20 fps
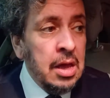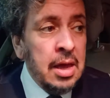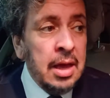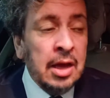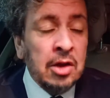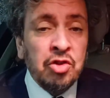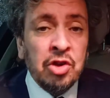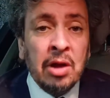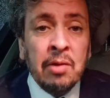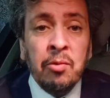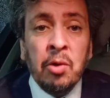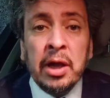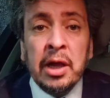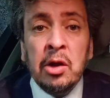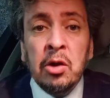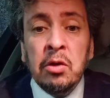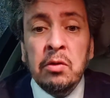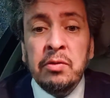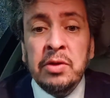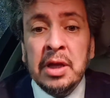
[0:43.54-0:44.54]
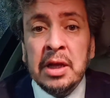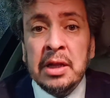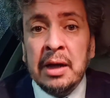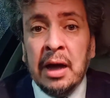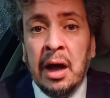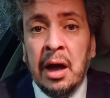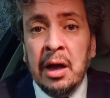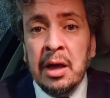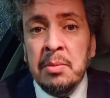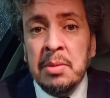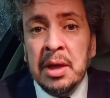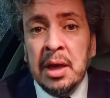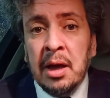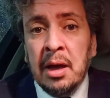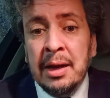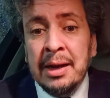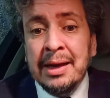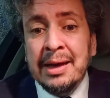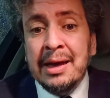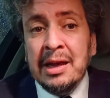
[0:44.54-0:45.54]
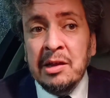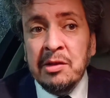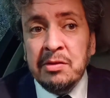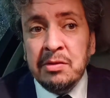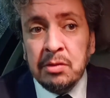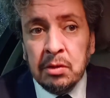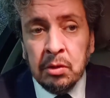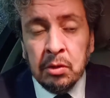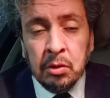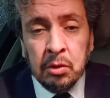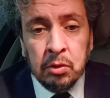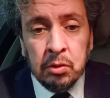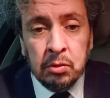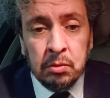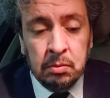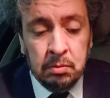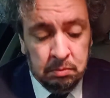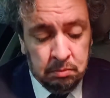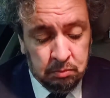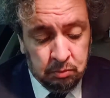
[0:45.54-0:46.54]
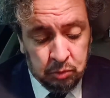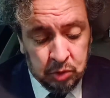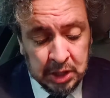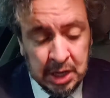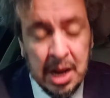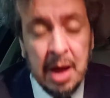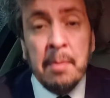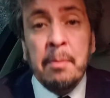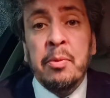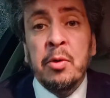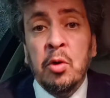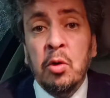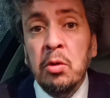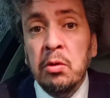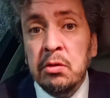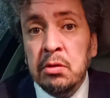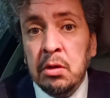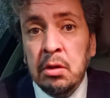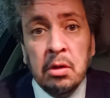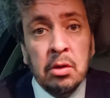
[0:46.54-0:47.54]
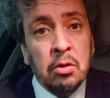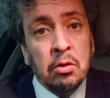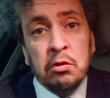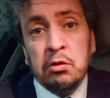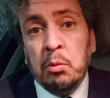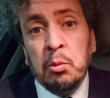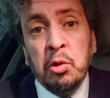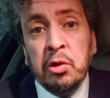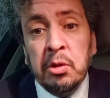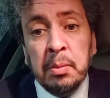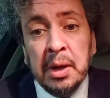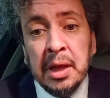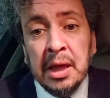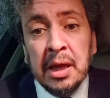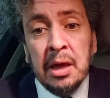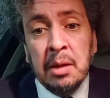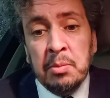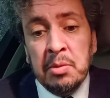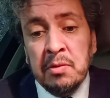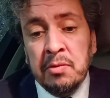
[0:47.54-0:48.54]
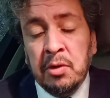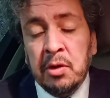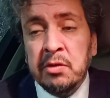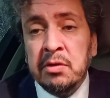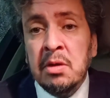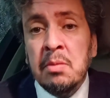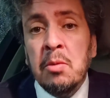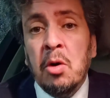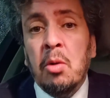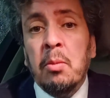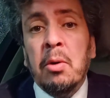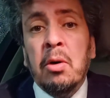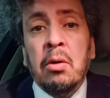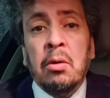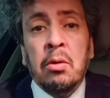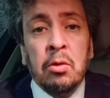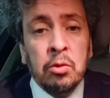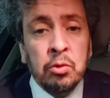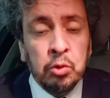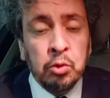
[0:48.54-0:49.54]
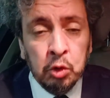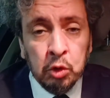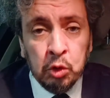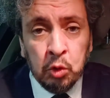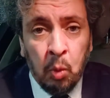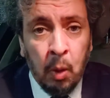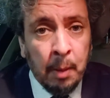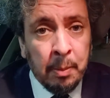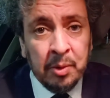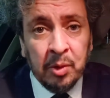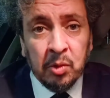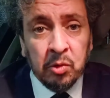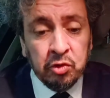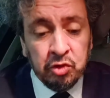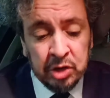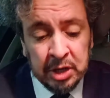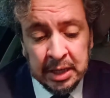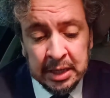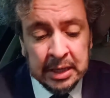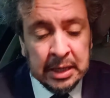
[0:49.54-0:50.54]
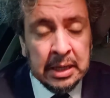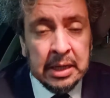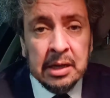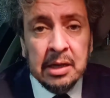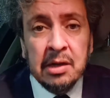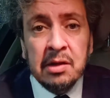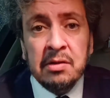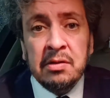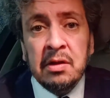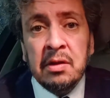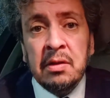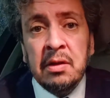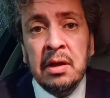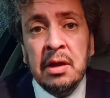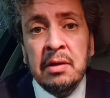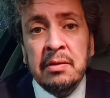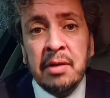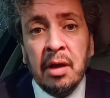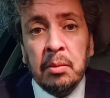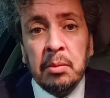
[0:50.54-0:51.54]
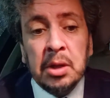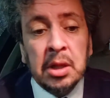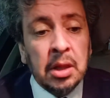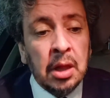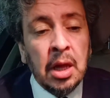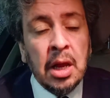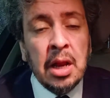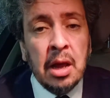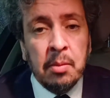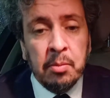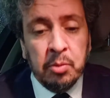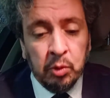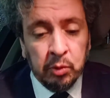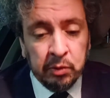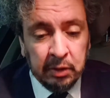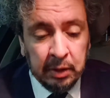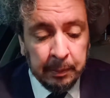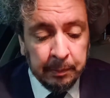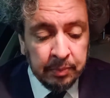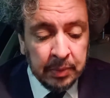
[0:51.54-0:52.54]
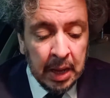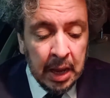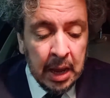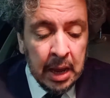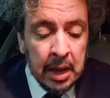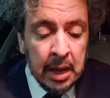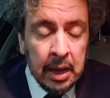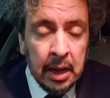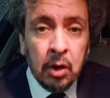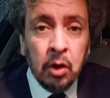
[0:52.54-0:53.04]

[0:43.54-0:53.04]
And every time it comes back, the risks of it imploding are multiplied. And then, of course, after 2 or 3 dives, it was over. It imploded.